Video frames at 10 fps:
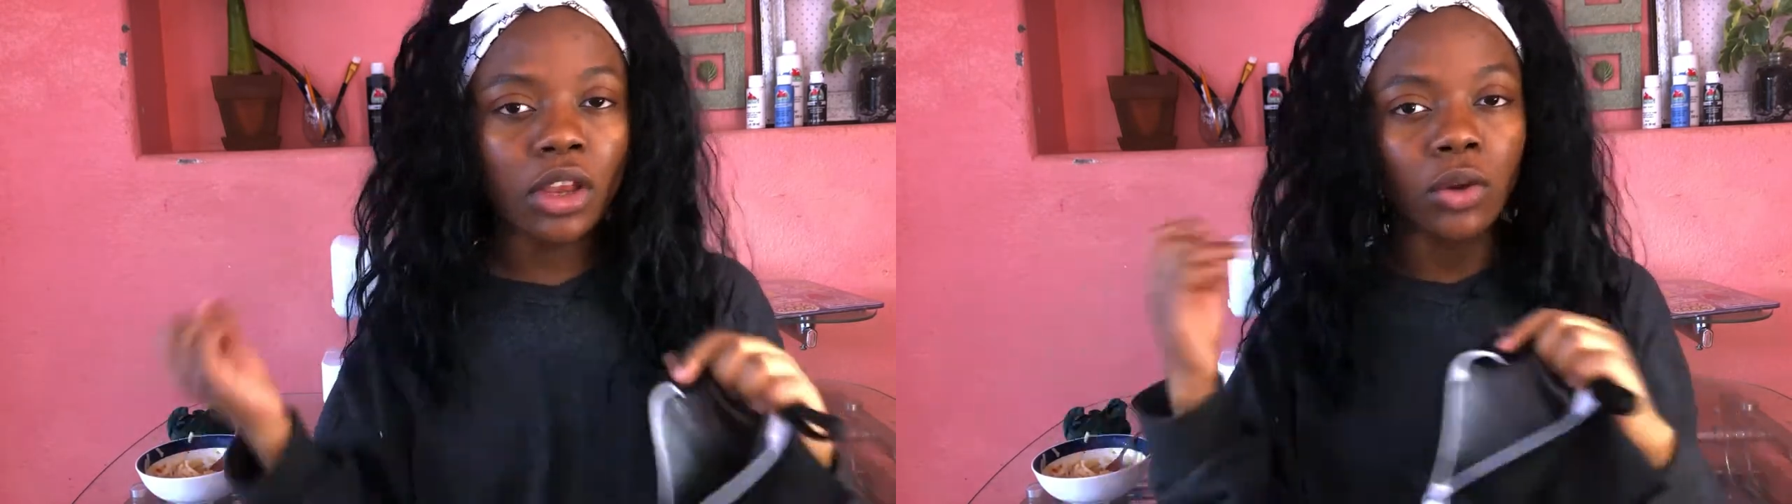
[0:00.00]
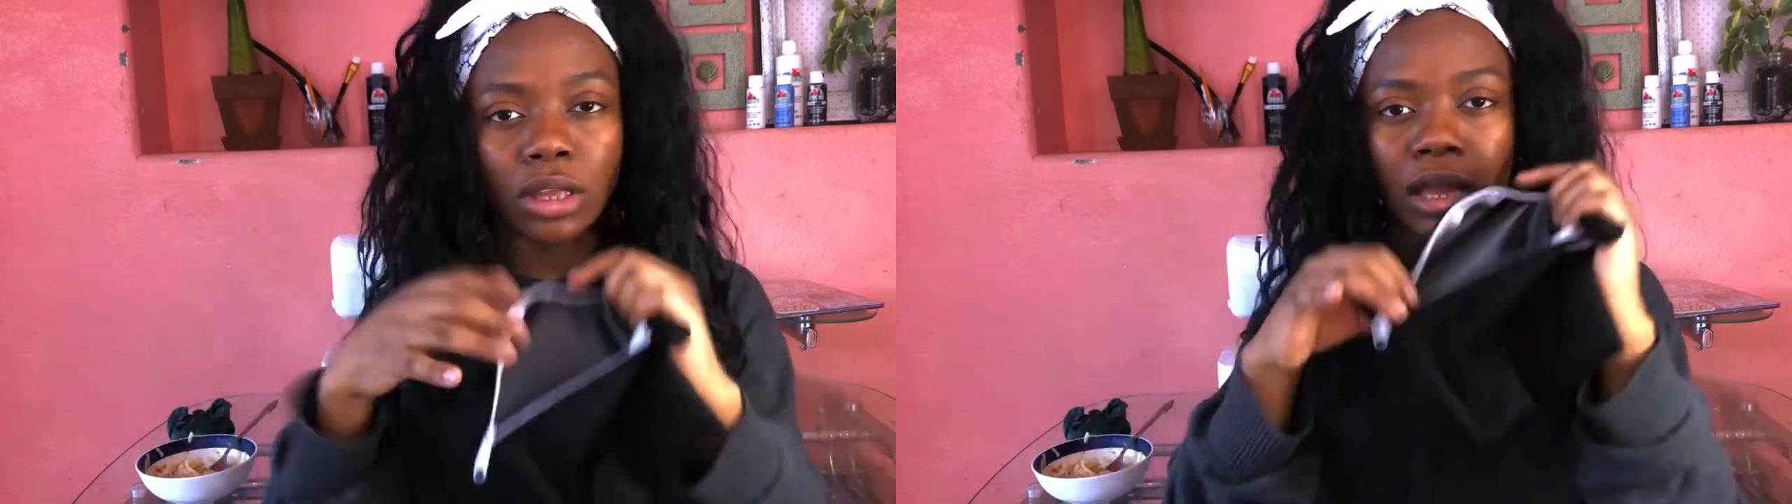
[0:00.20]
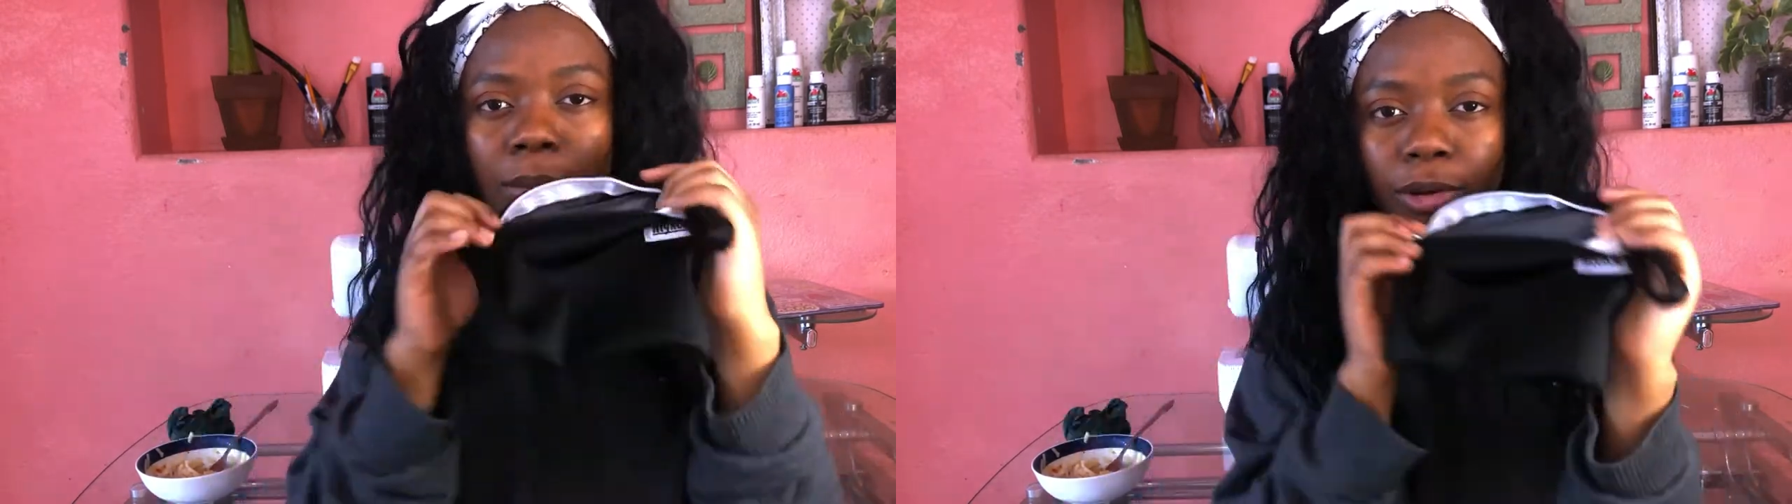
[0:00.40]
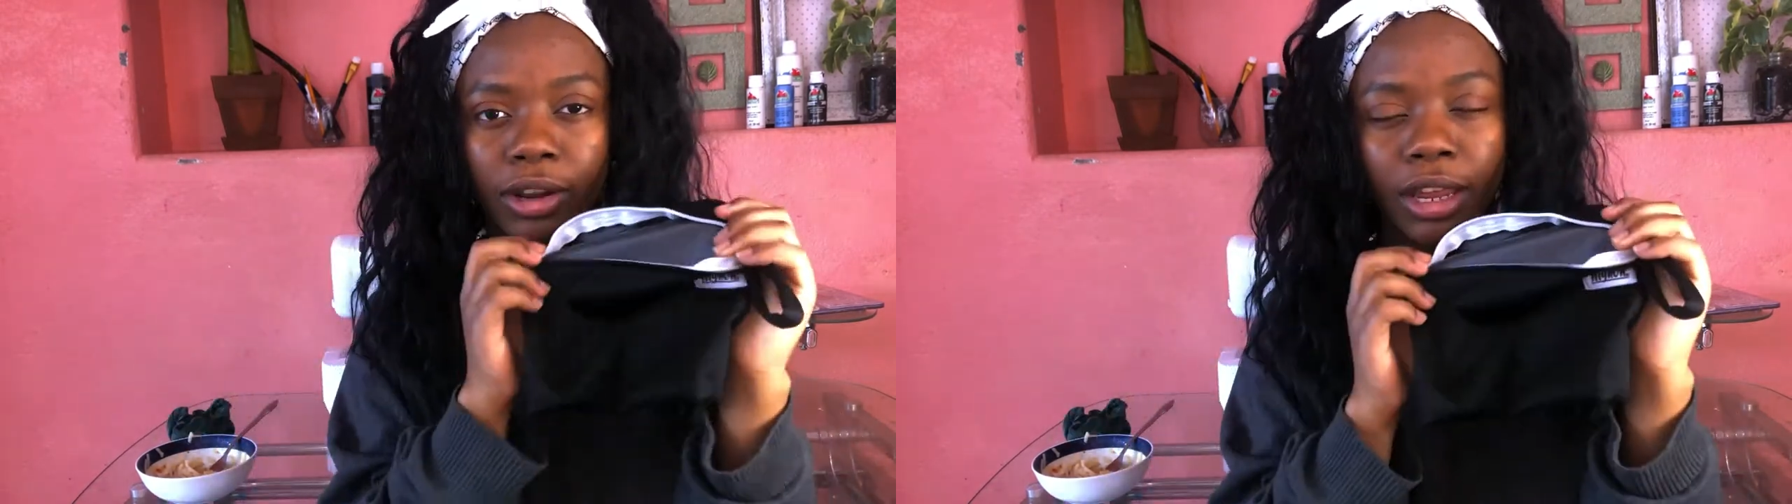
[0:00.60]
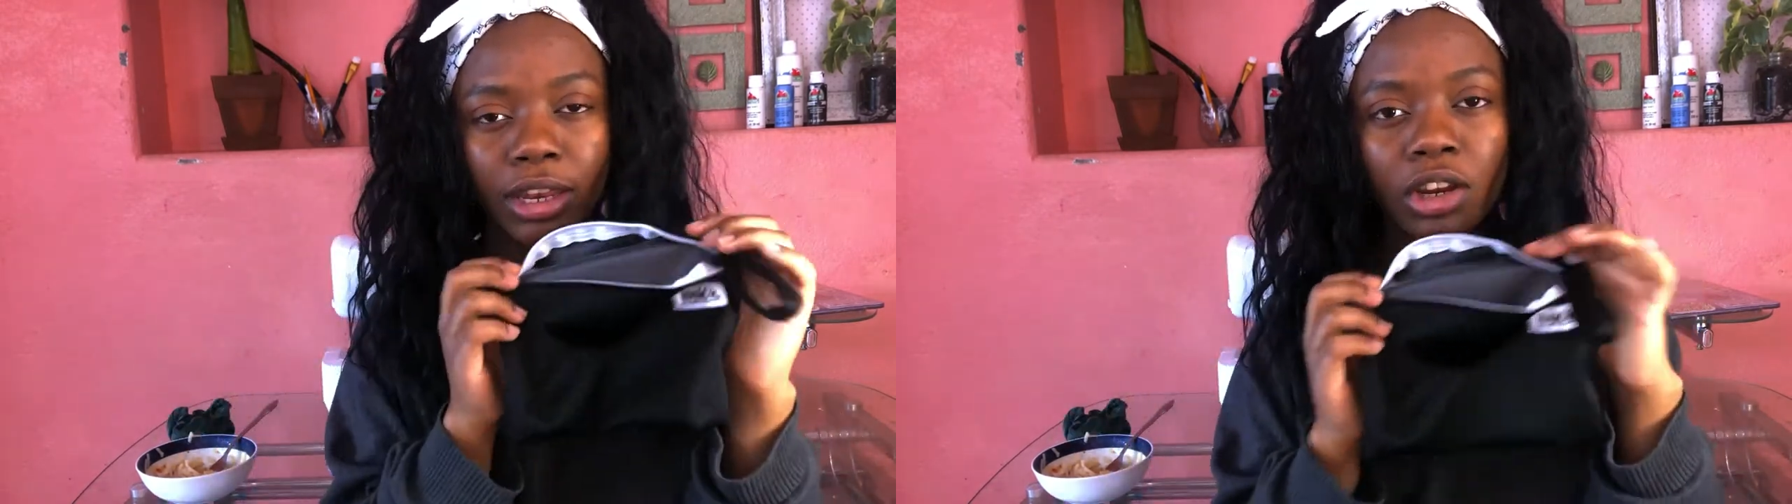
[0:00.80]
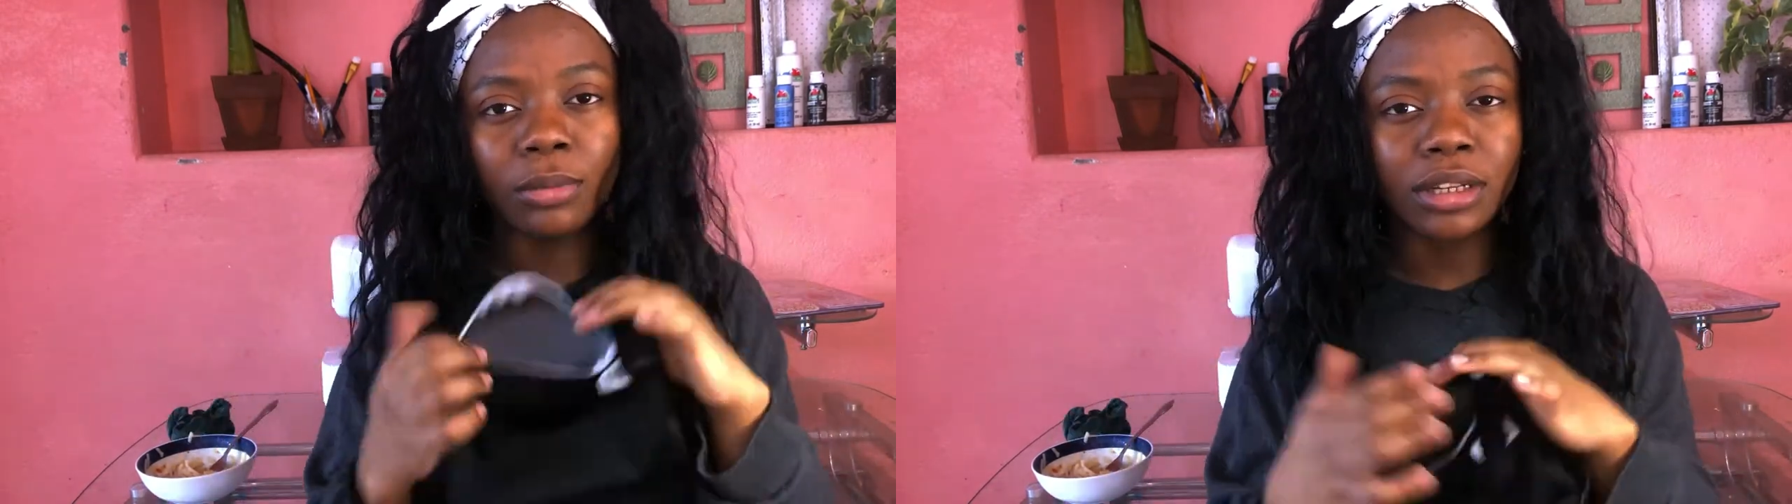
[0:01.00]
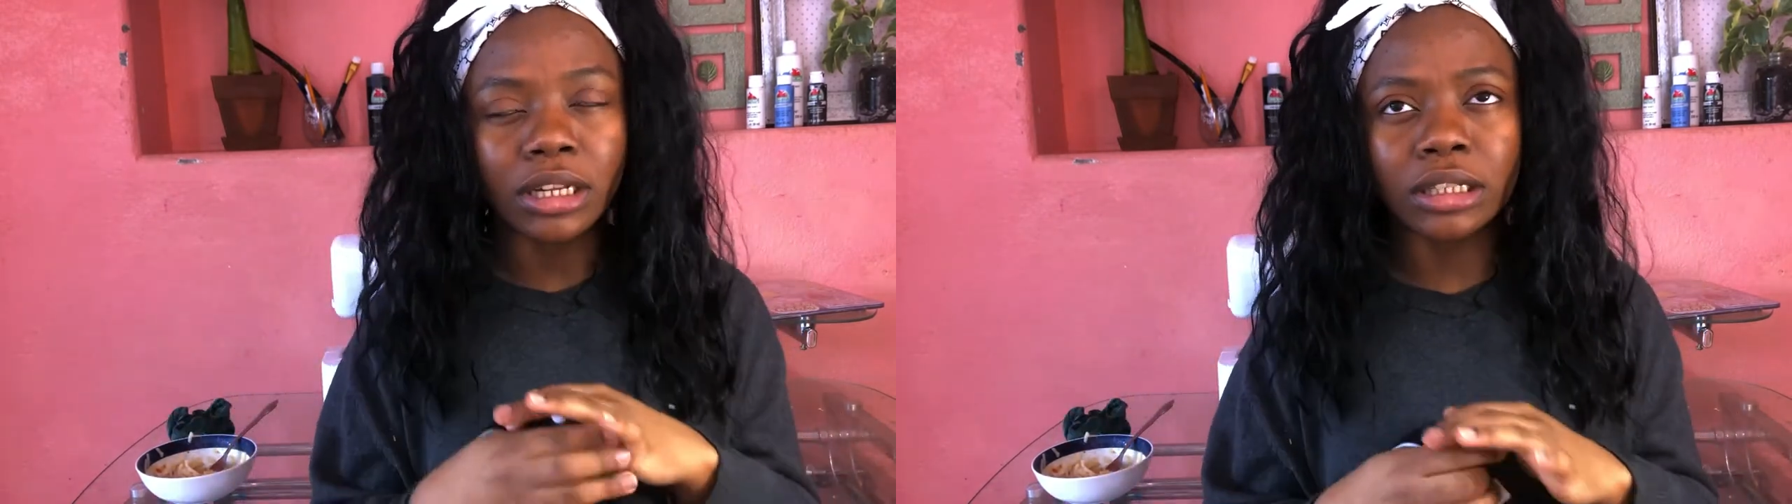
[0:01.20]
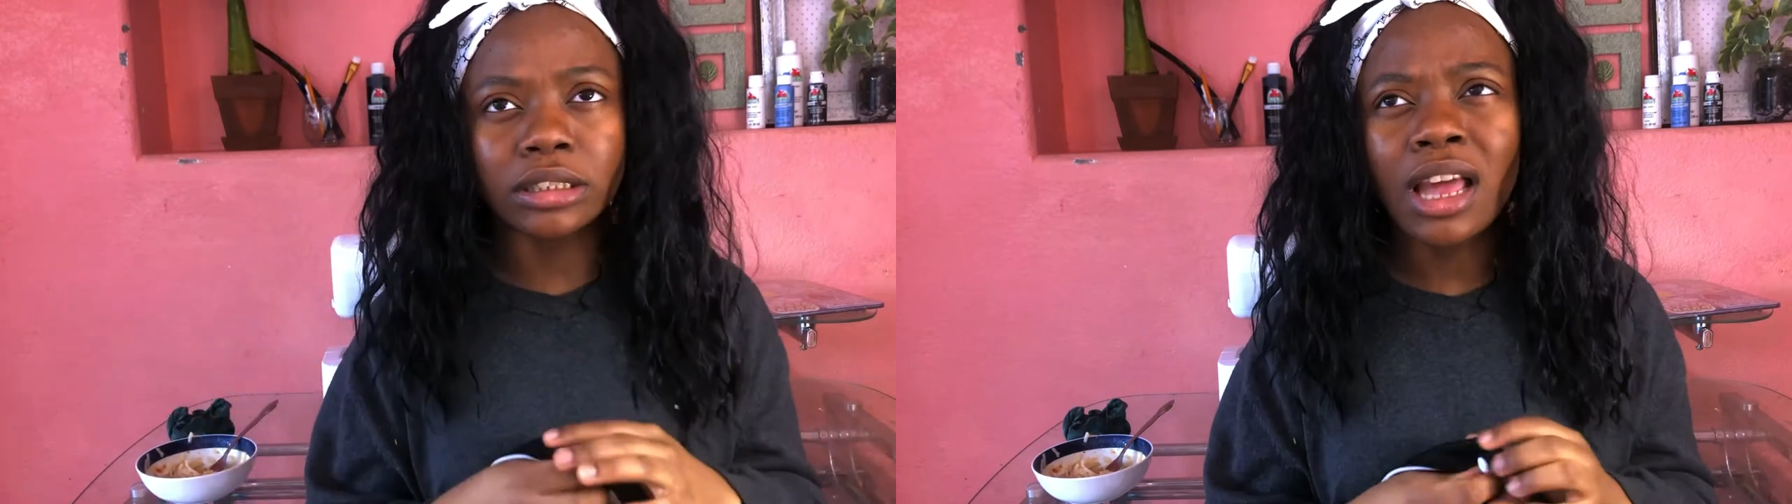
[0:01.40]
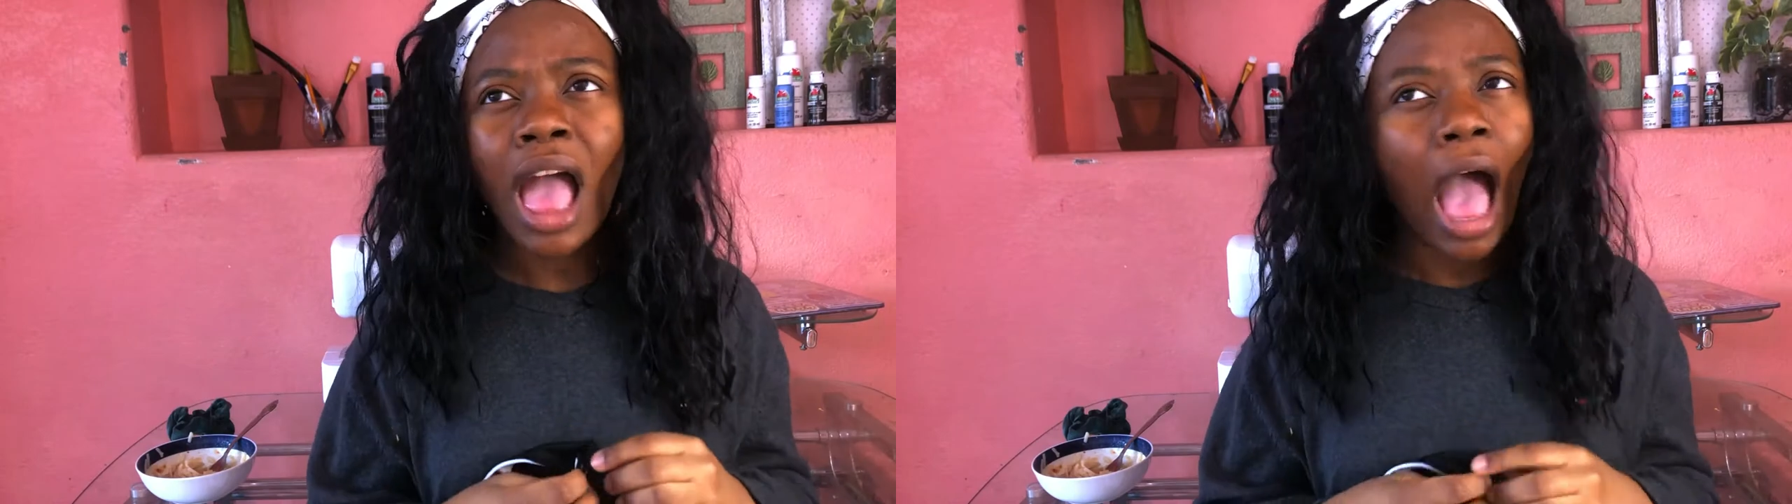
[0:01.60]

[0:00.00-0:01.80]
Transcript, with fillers: you can like put it in here because